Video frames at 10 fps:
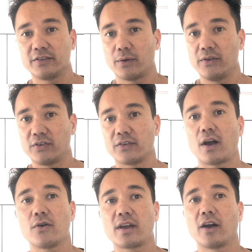So he says,
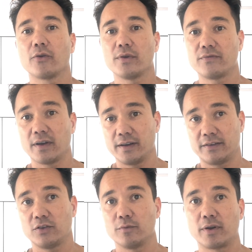okay, I'll refund it
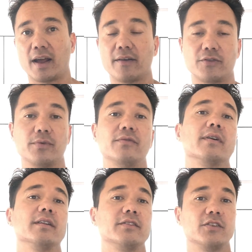to you, but I have to
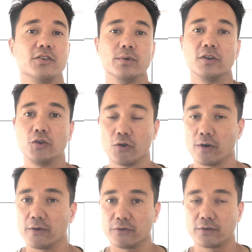refund it to you in
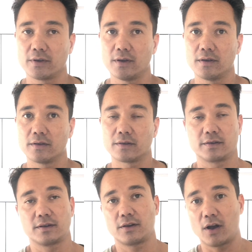euros. So I
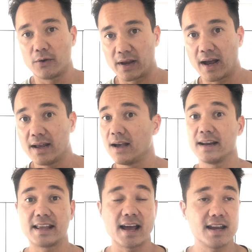said, okay. And
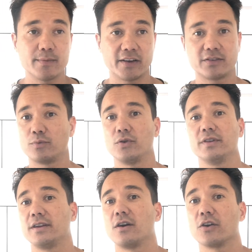again, he makes the point
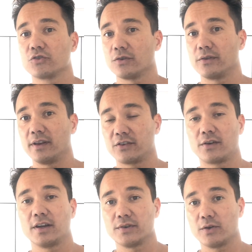that he can't control the
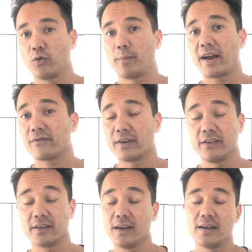exchange rate or the bank
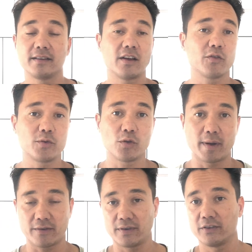fees, tells me all the
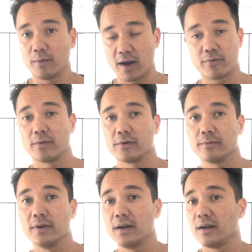bank fees are my
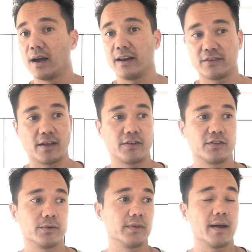problem and it's nothing to
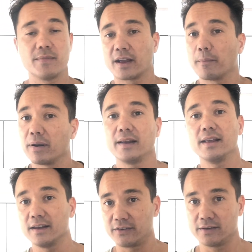do with them. They're
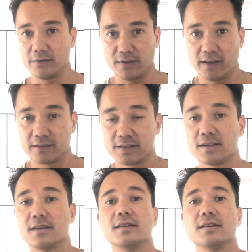completely innocent of this.